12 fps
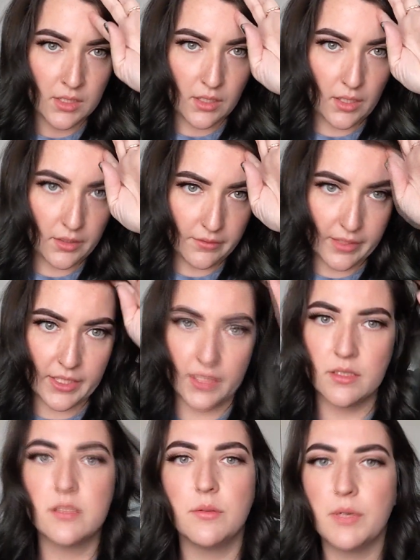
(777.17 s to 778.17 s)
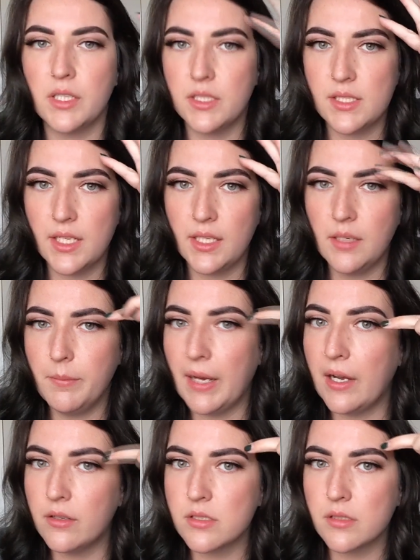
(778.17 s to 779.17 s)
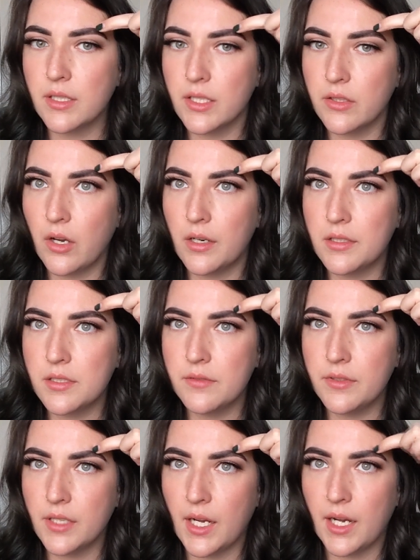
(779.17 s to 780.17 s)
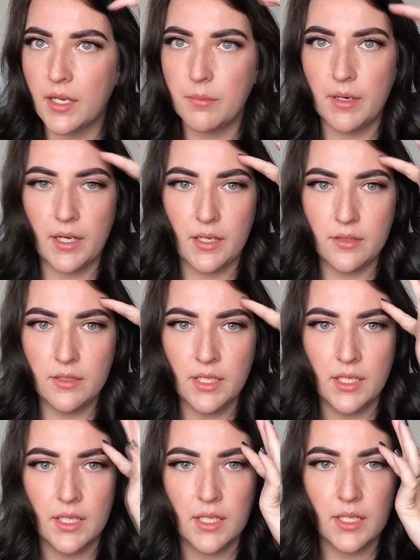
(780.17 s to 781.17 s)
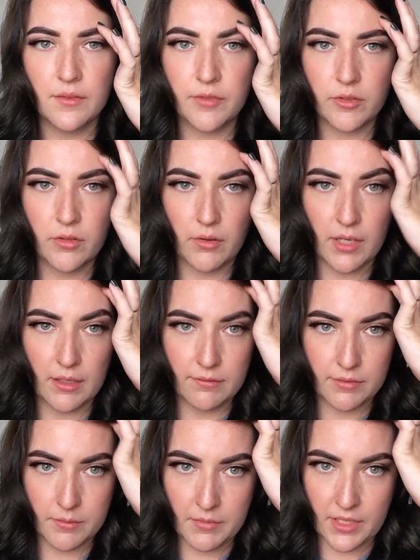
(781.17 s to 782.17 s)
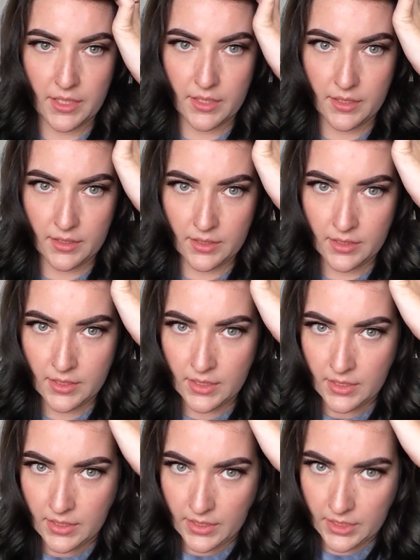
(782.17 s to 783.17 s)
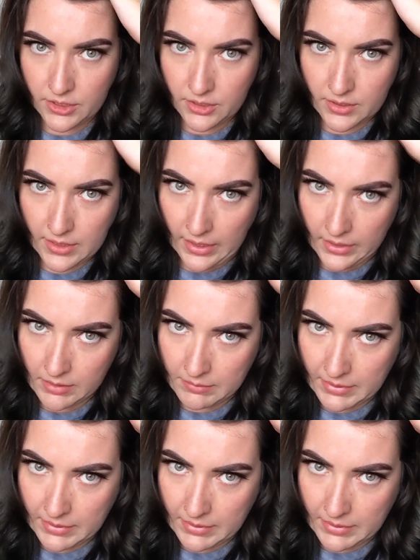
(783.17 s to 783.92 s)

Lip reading: All right, so we're going to take about, so like the arch of your eyebrow, if you go up from there and just kind of